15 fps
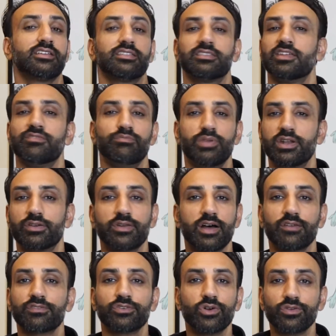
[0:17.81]
They've been
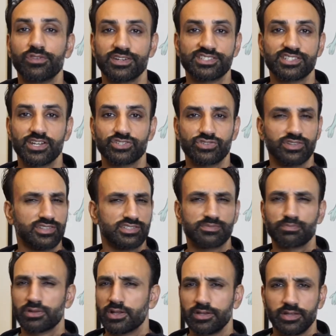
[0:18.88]
around for over a century. There's
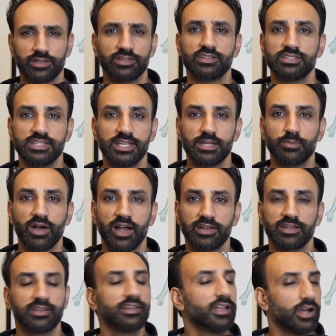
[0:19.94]
plenty of good data behind
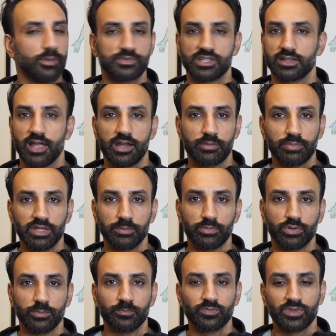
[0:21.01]
it. Helps a lot of
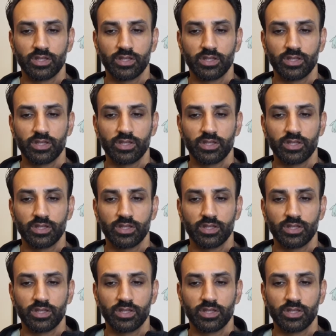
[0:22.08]
people.